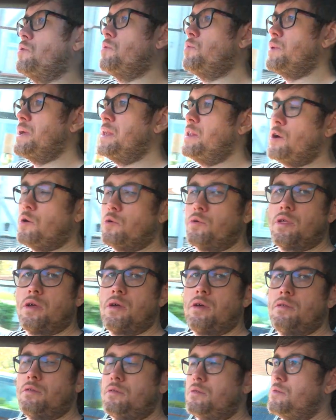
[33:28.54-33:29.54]
we know
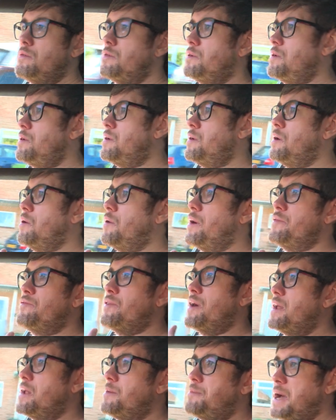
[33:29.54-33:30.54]
that
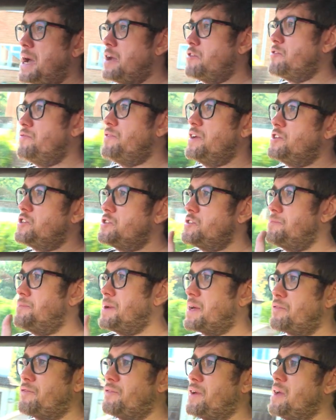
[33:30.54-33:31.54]
Ivana Petrovic is a
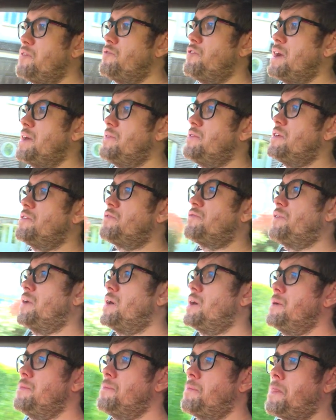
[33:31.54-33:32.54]
big favourite in this
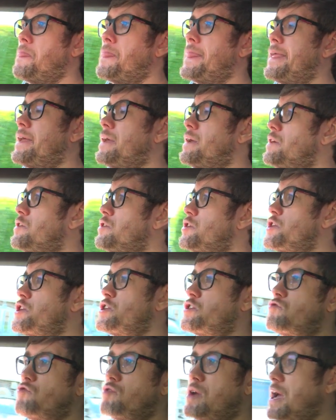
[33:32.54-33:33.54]
fight.
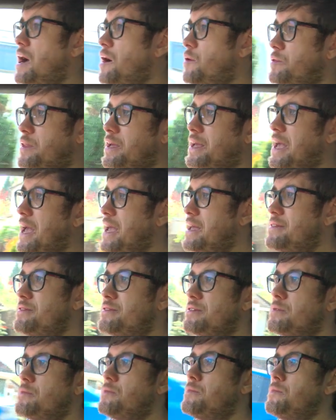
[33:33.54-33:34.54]
Straight out the
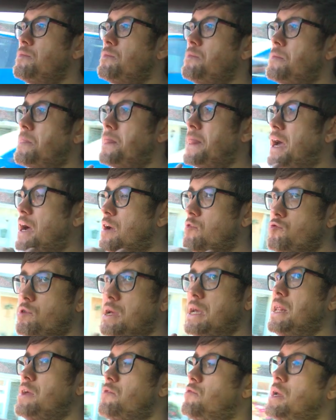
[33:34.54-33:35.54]
gate, I
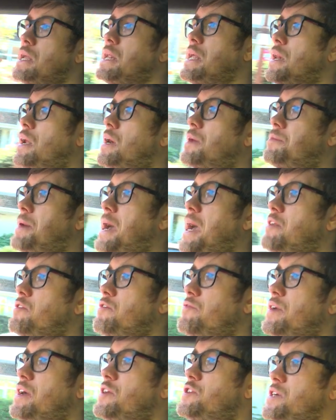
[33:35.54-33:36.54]
really, really like
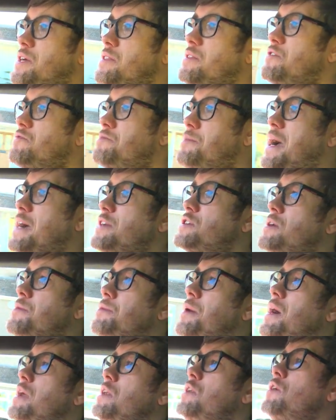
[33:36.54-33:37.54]
Petrovic in this matchup.
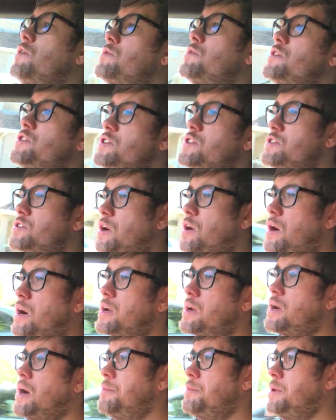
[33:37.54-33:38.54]
I know that she's got
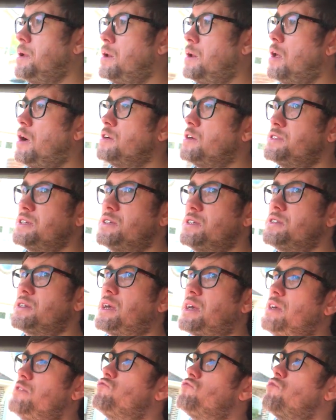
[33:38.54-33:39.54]
a couple of losses
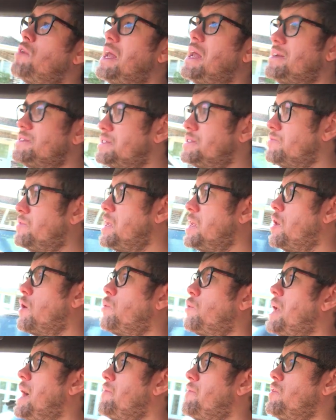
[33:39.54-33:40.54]
against relatively
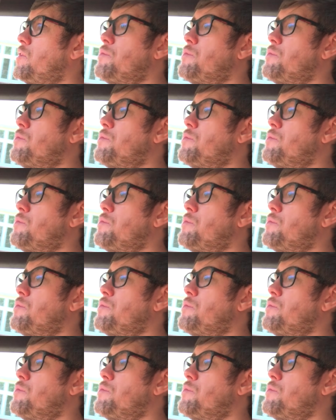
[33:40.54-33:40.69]
low-level